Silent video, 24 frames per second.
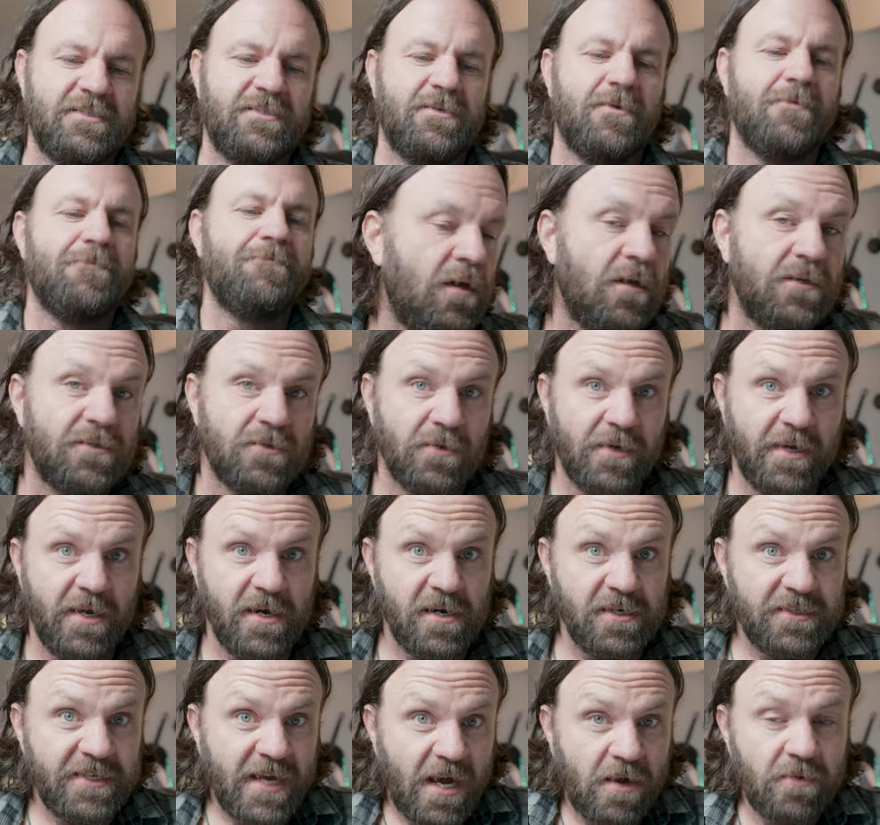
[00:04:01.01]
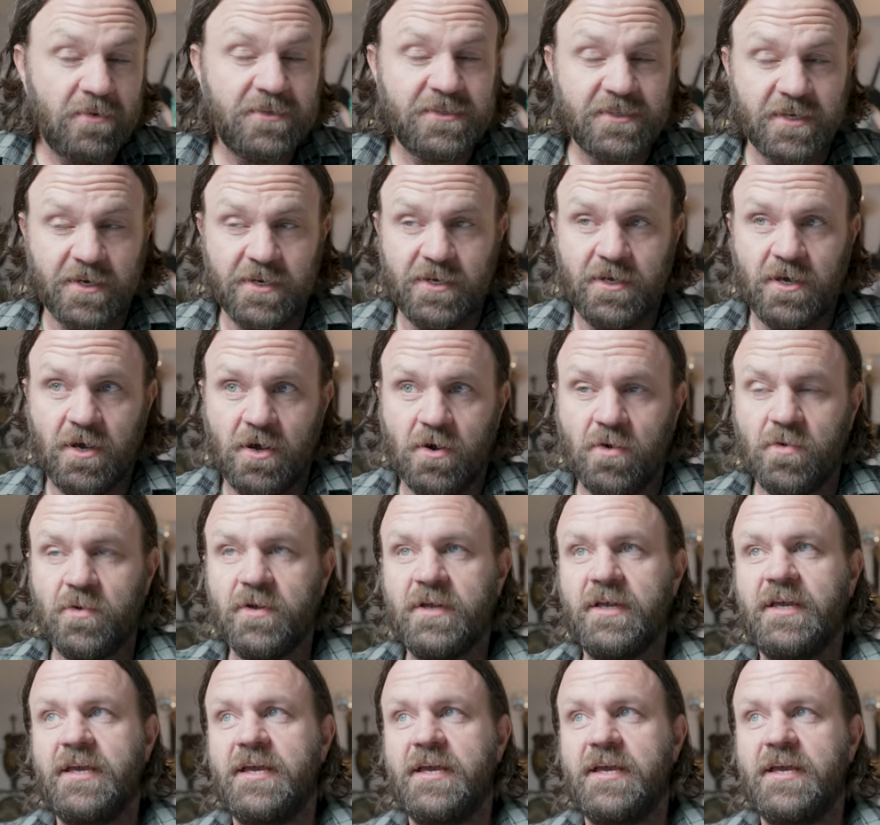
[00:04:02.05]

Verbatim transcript: So, so here's how it's going to go.